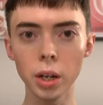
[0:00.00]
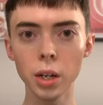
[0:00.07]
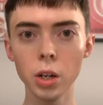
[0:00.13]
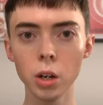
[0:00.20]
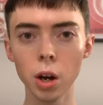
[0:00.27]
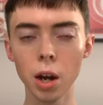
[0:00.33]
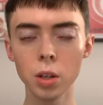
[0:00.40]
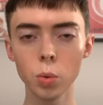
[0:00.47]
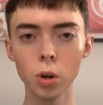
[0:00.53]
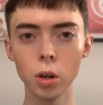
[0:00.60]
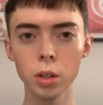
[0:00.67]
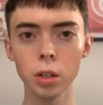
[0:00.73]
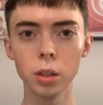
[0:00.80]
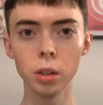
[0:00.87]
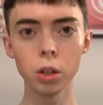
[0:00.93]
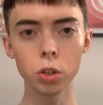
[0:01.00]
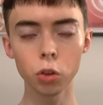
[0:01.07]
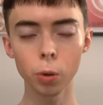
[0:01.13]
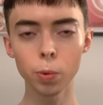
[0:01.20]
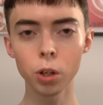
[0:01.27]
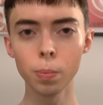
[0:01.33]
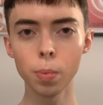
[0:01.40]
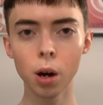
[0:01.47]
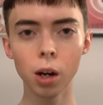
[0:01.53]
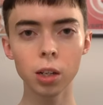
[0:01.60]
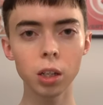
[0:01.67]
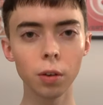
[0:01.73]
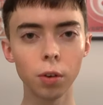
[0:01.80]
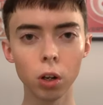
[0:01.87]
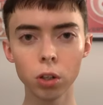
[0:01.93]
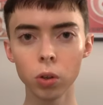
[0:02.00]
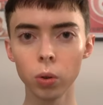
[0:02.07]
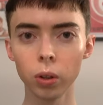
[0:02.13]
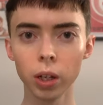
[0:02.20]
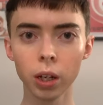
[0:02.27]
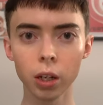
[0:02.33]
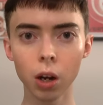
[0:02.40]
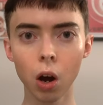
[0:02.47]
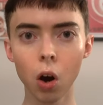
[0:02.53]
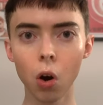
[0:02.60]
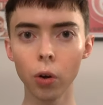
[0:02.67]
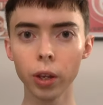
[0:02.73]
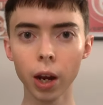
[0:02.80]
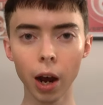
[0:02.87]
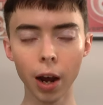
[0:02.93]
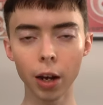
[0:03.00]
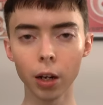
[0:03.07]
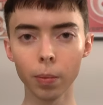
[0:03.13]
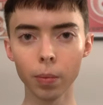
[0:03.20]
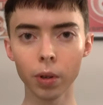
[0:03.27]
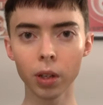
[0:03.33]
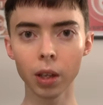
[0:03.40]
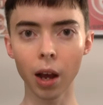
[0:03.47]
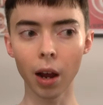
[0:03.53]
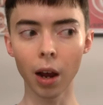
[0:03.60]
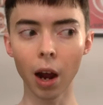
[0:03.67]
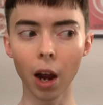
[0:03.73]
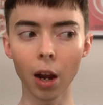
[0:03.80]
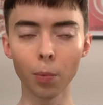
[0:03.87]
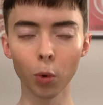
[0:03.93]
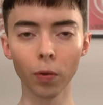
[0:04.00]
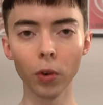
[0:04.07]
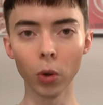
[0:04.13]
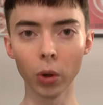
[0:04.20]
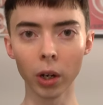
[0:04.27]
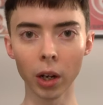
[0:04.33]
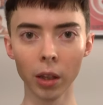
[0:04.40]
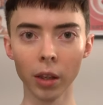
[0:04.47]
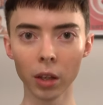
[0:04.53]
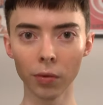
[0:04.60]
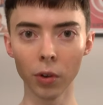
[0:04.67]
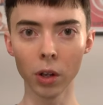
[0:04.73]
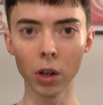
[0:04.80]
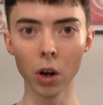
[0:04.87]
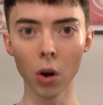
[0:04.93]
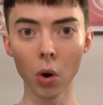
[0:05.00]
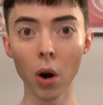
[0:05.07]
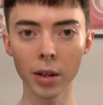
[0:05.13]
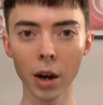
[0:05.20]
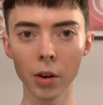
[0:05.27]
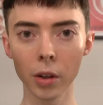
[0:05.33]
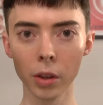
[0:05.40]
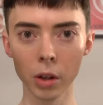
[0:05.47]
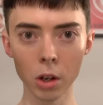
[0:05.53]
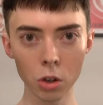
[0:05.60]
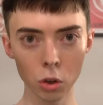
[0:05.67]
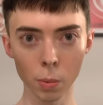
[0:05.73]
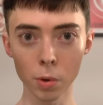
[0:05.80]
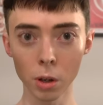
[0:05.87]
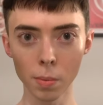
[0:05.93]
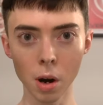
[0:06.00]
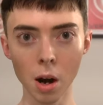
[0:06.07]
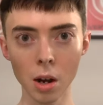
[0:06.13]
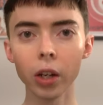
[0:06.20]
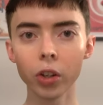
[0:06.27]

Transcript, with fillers: here, as well as in the description box. I've also linked all the items that I am reviewing in this video down in the description box.